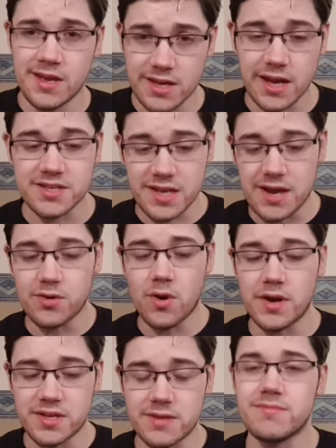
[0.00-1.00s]
Yes, I know
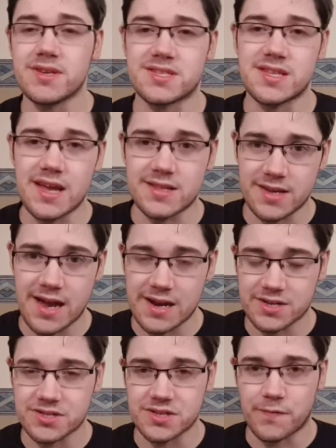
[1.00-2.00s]
I did miss that
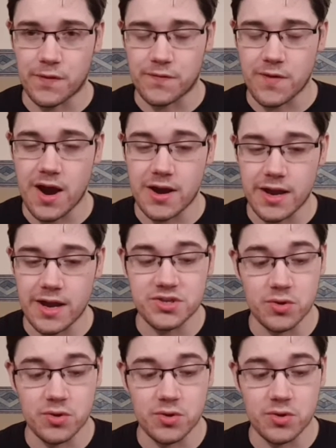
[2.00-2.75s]
actually for Friday,